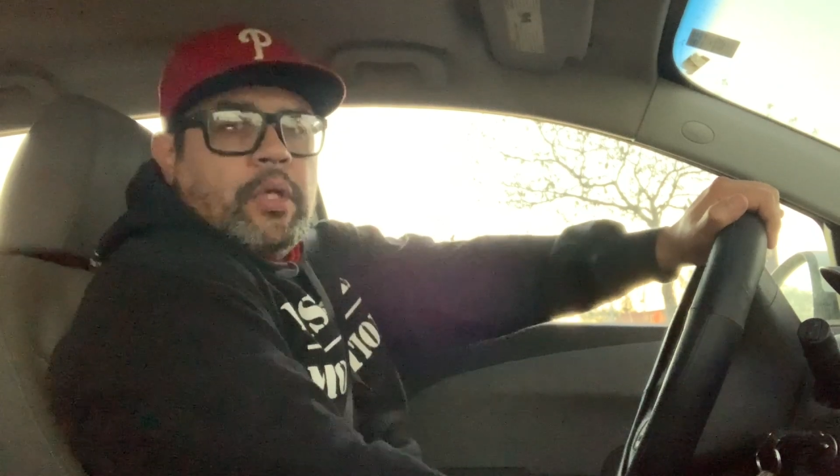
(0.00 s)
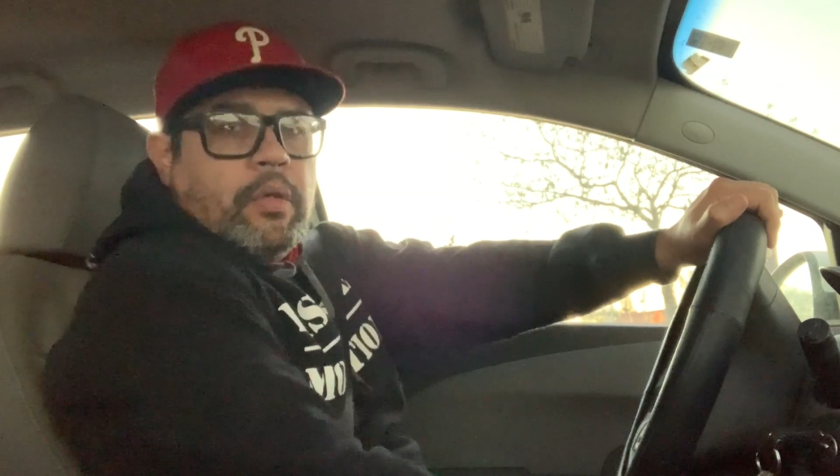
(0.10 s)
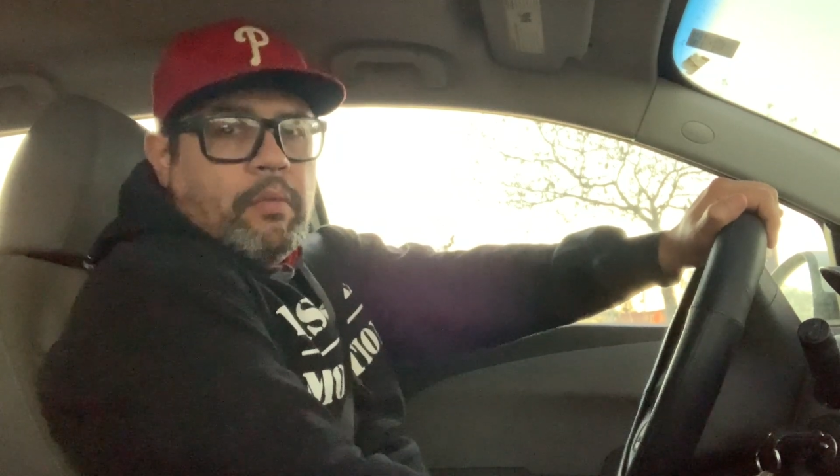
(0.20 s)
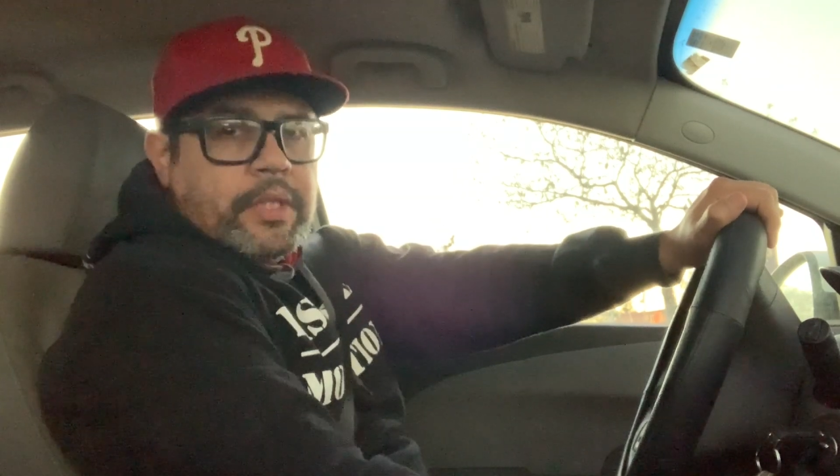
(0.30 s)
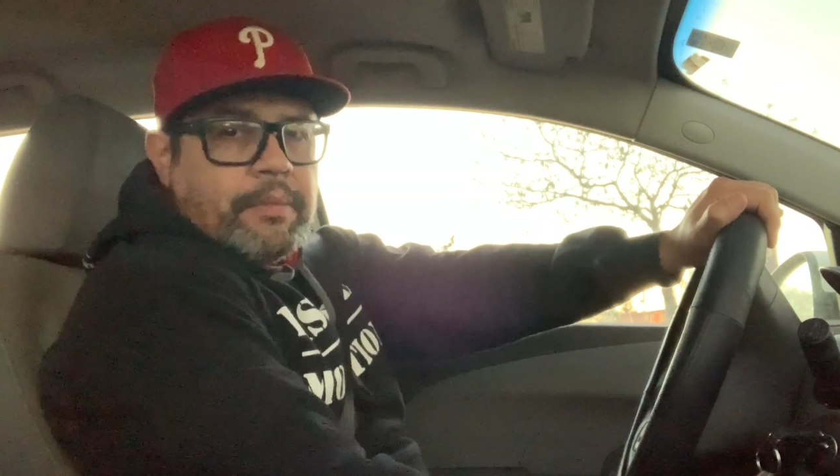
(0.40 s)

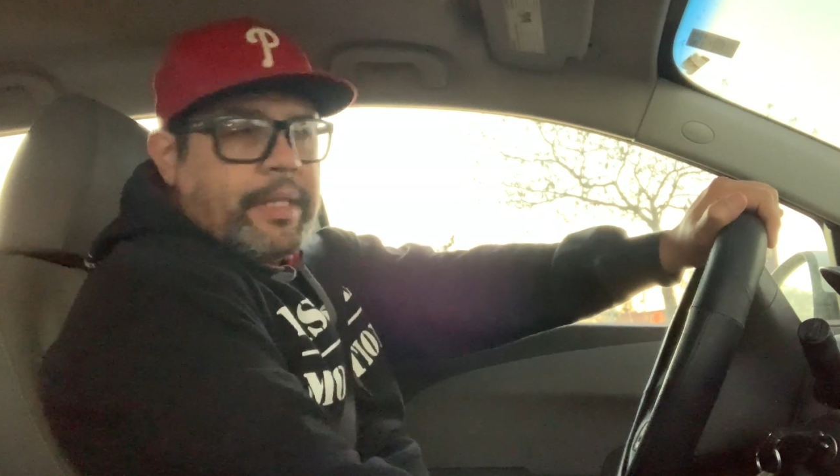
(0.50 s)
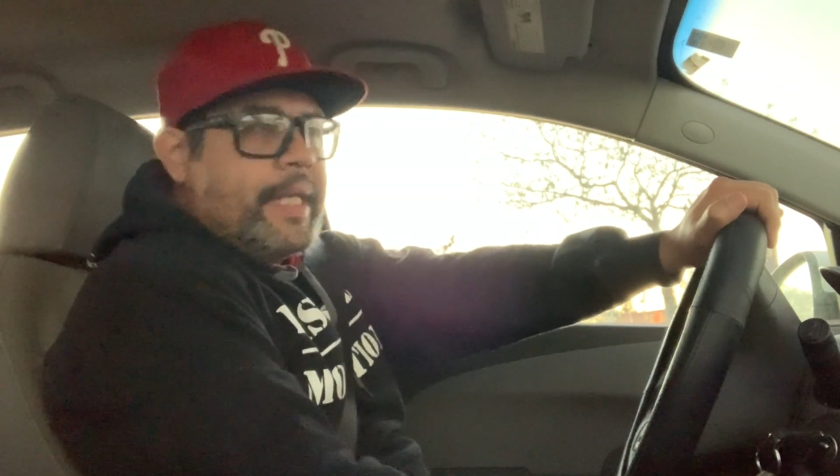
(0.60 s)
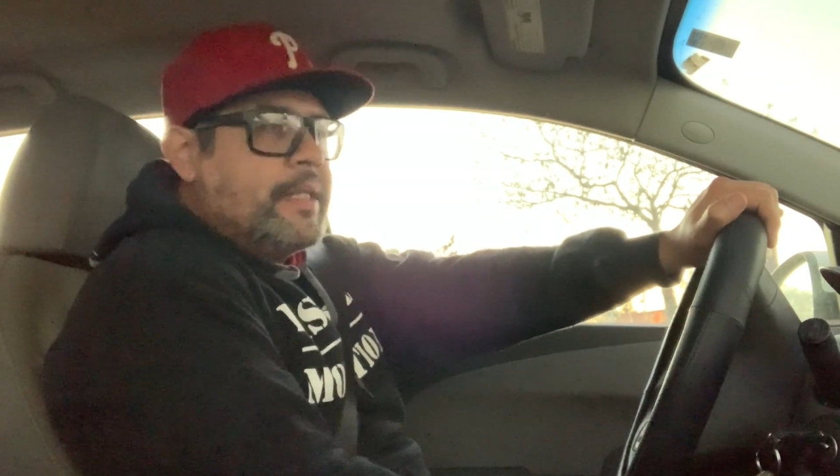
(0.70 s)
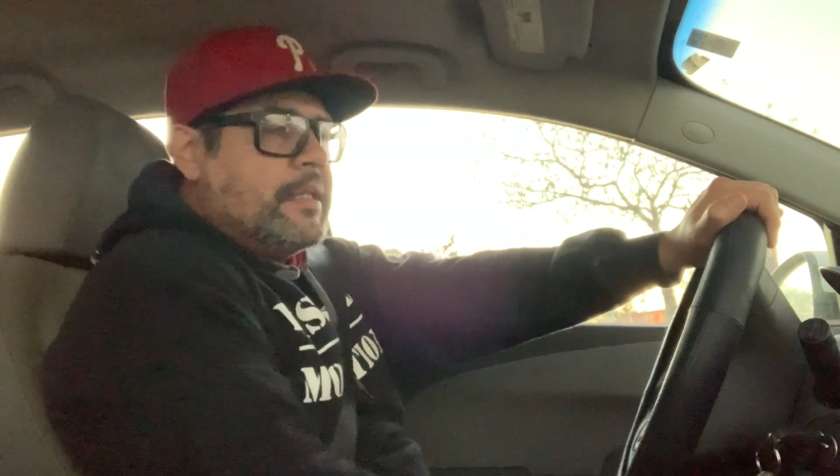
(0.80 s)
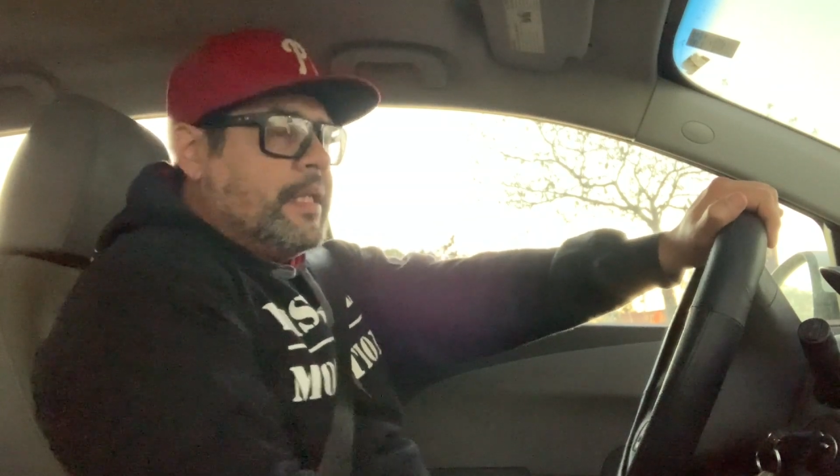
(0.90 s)
What's up
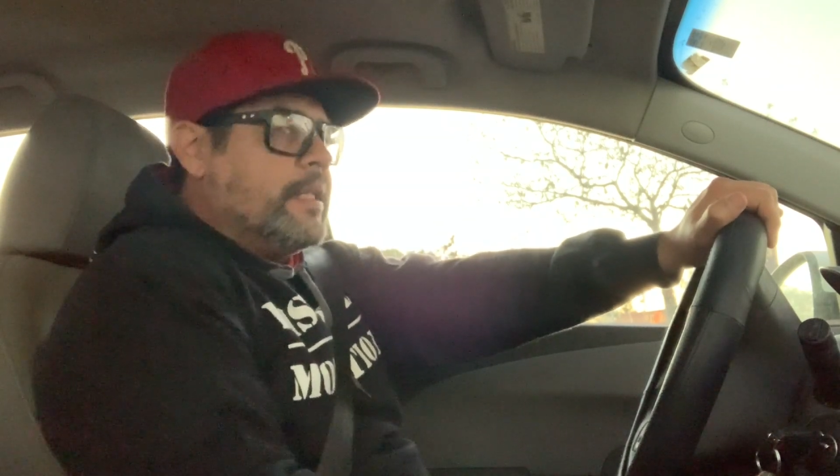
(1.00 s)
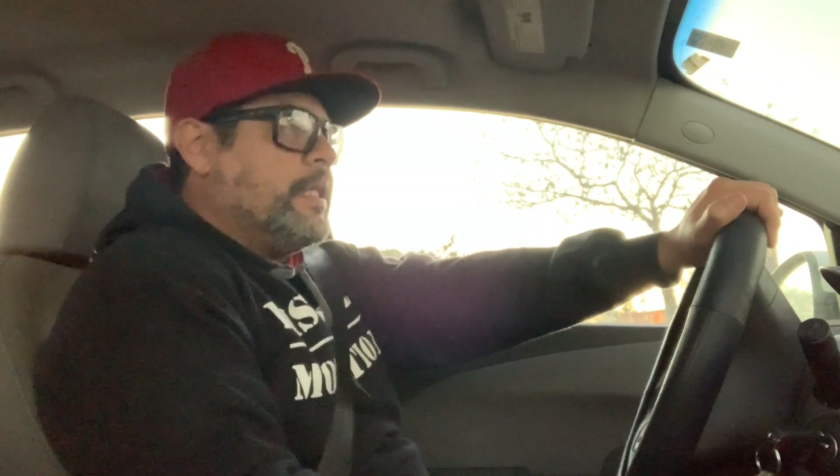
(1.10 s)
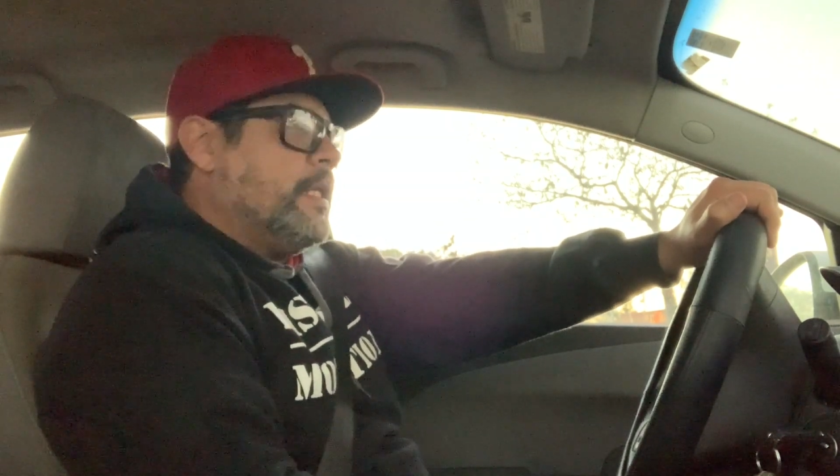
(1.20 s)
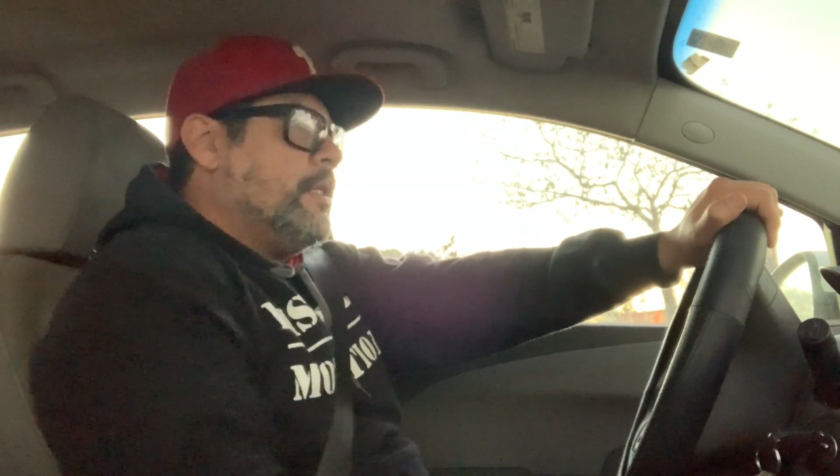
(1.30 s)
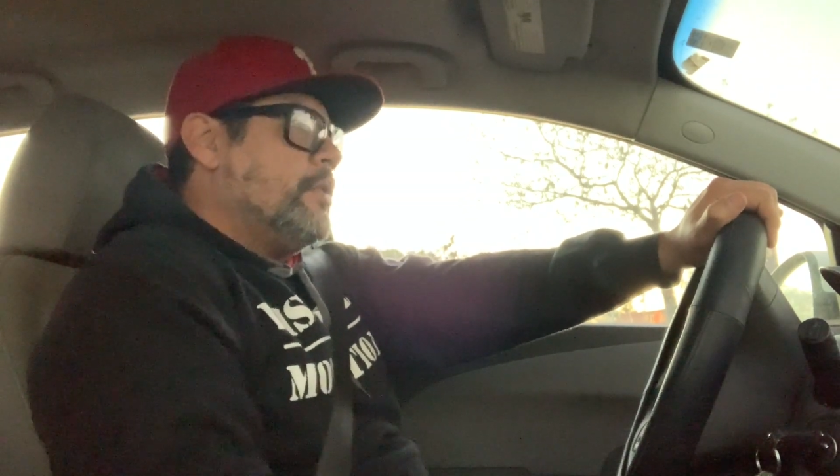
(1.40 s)
guys, Andres
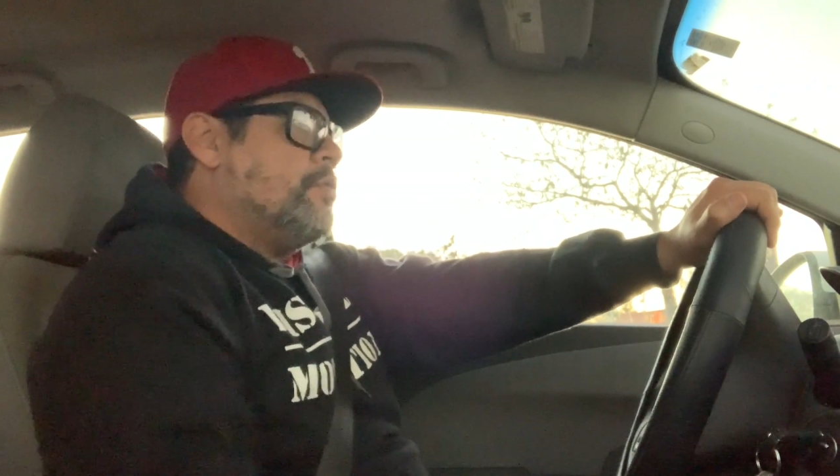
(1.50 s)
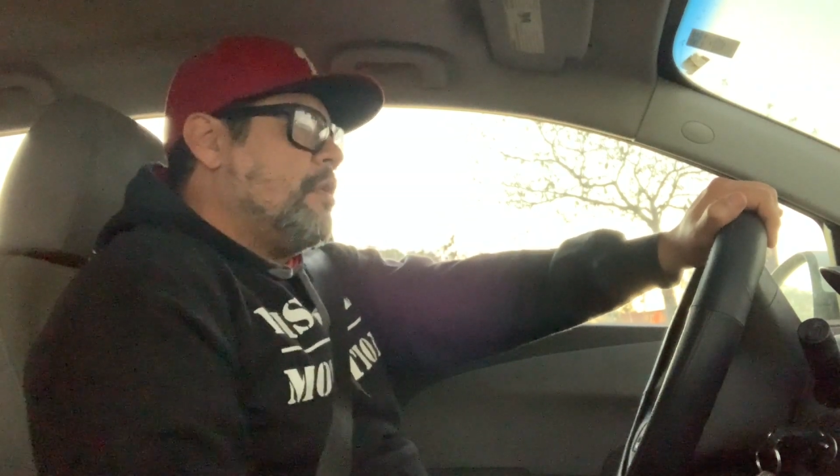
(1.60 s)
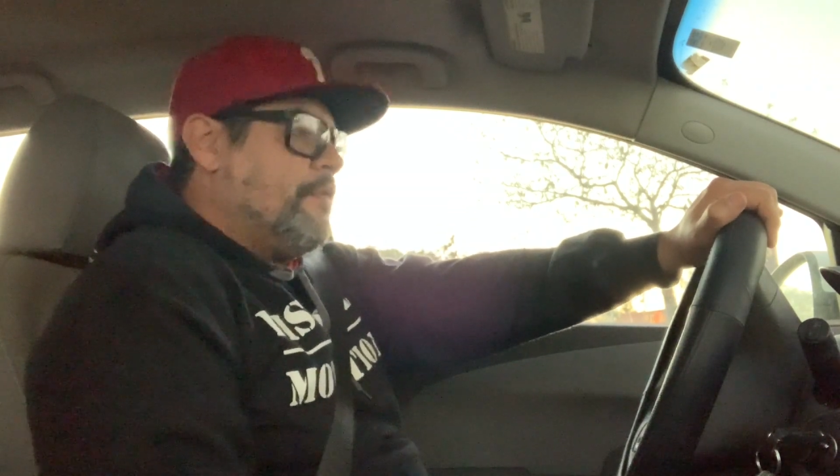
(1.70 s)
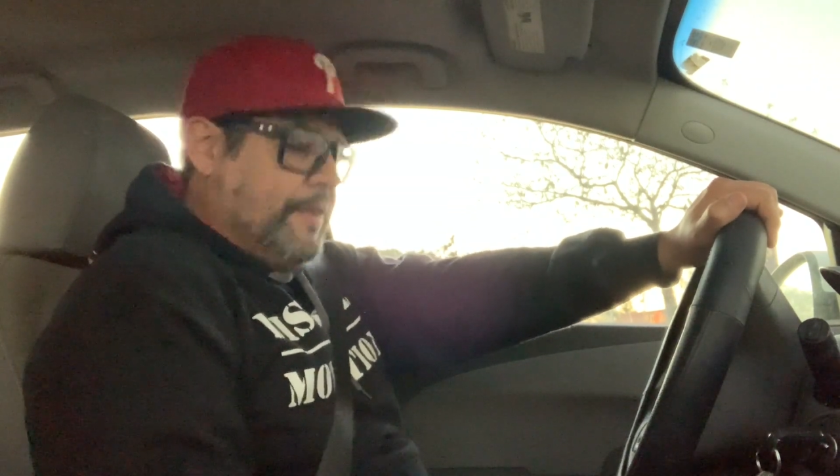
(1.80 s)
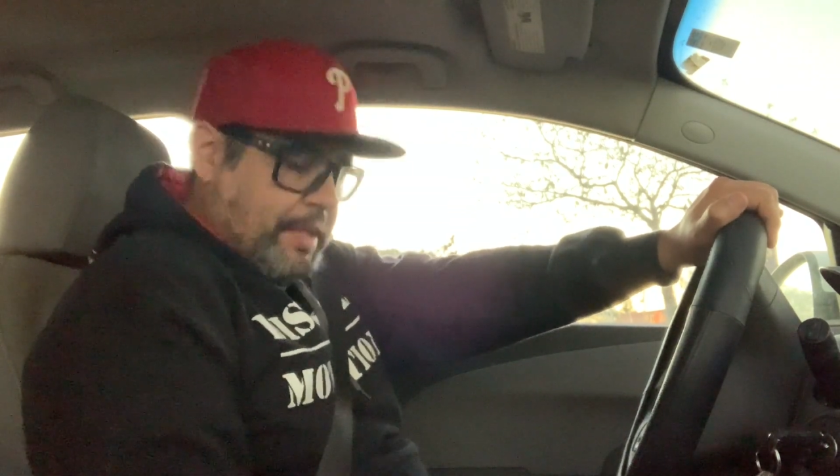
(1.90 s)
here,
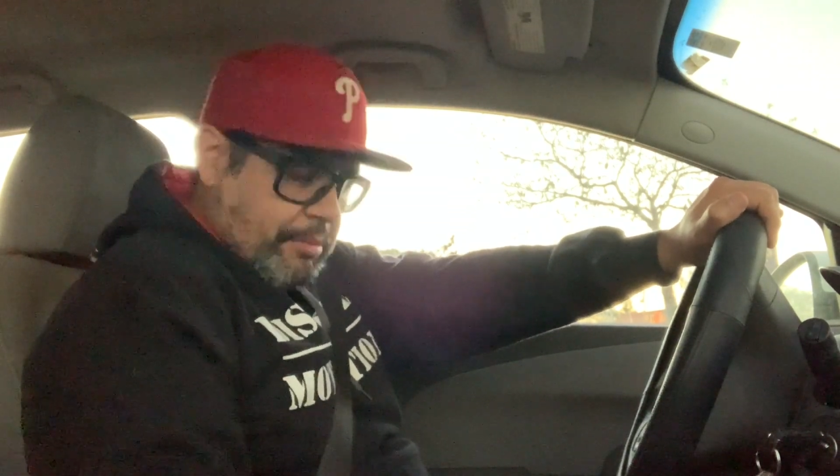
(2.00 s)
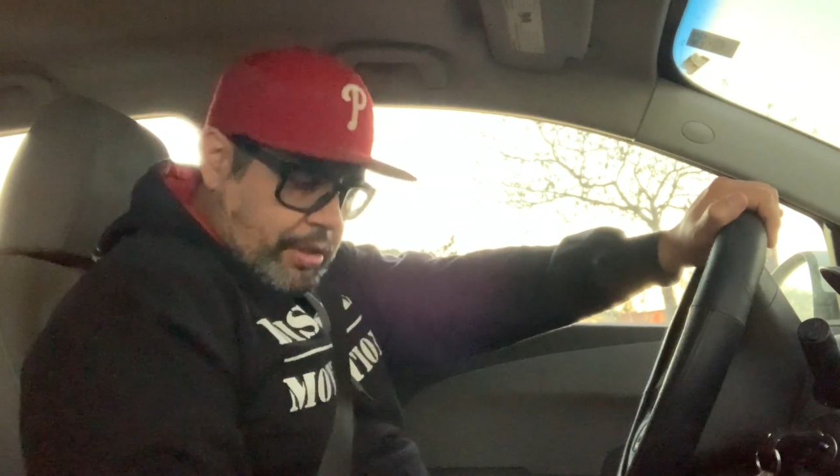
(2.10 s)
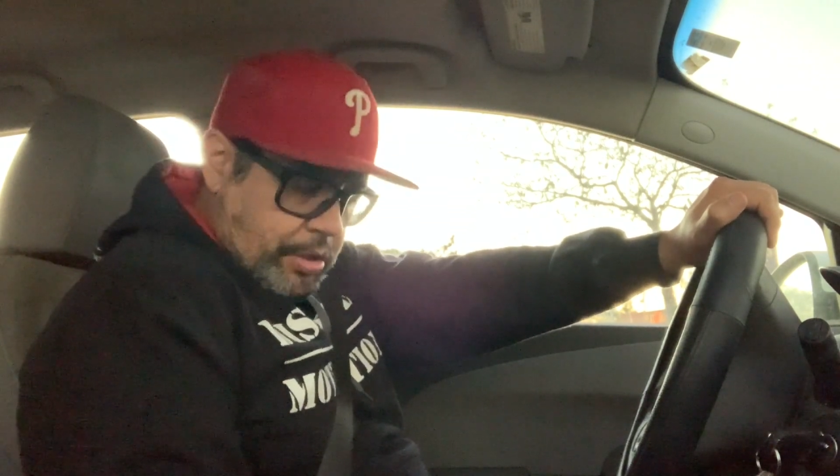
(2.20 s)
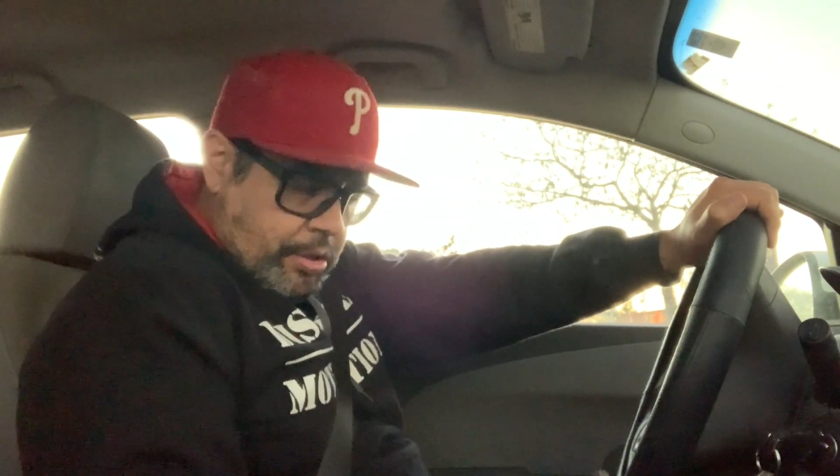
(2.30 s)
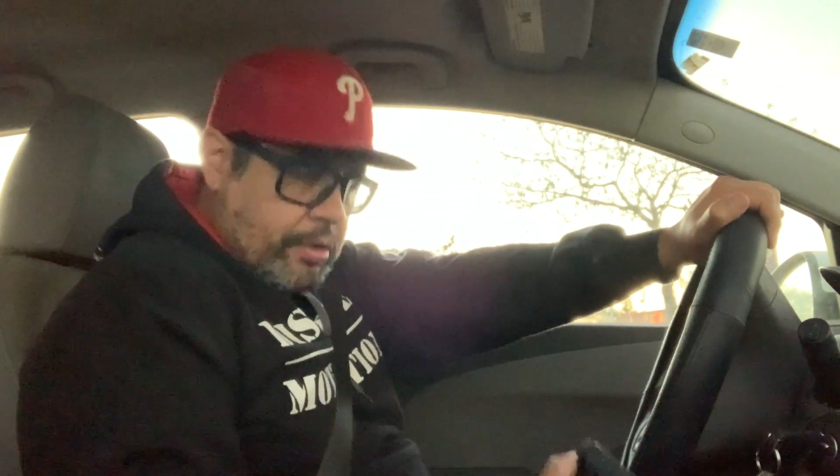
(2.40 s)
Strong Family
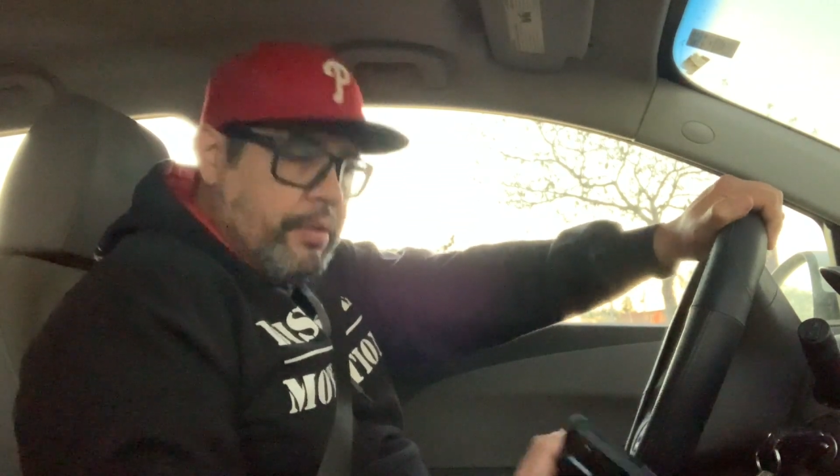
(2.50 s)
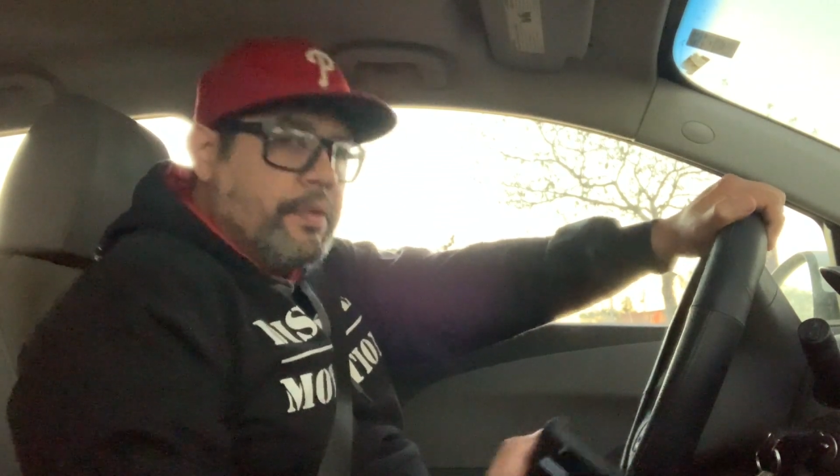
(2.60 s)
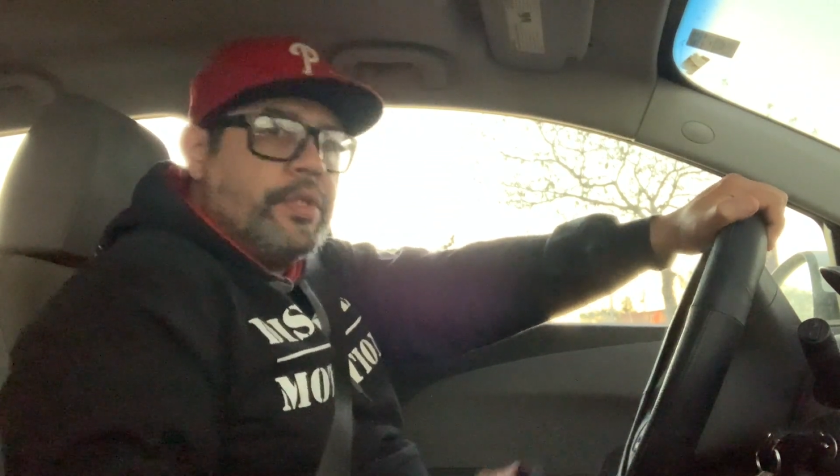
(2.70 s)
Money Show.